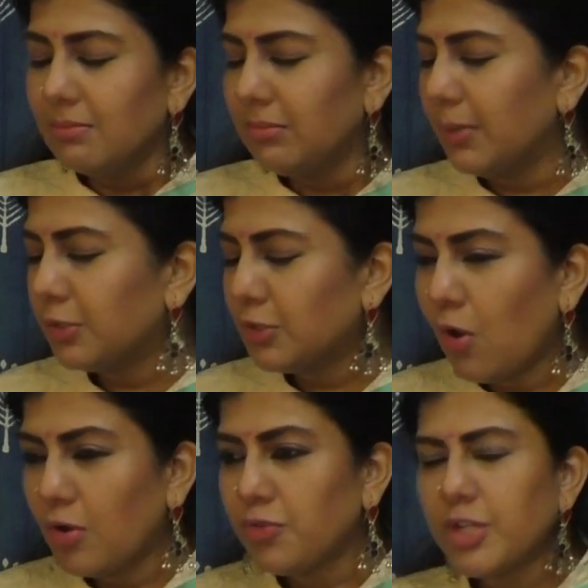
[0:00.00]
they were
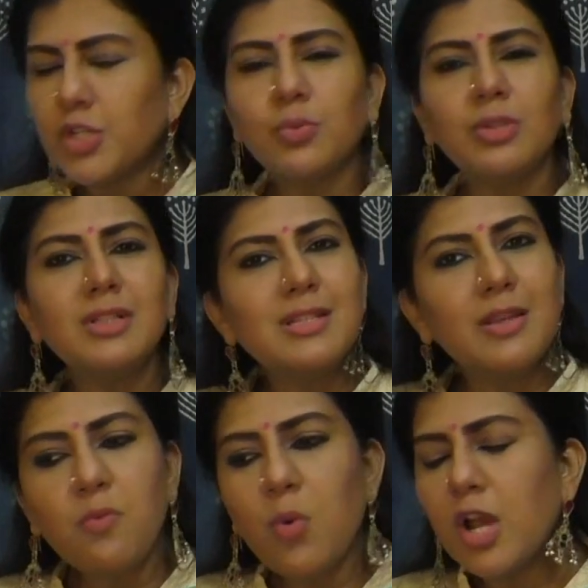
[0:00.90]
taught rituals
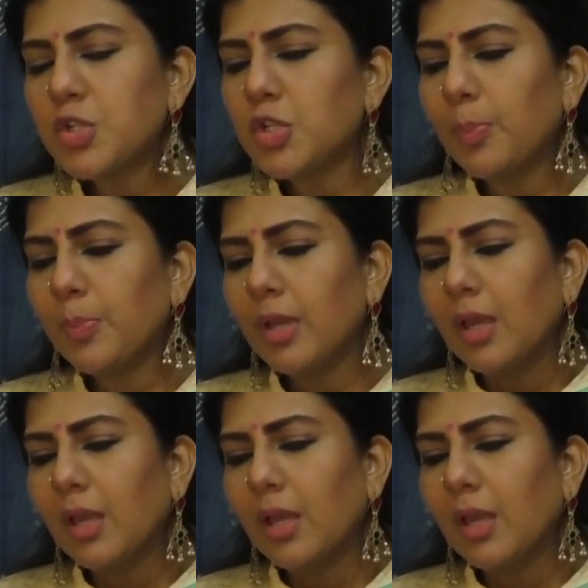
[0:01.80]
and worship.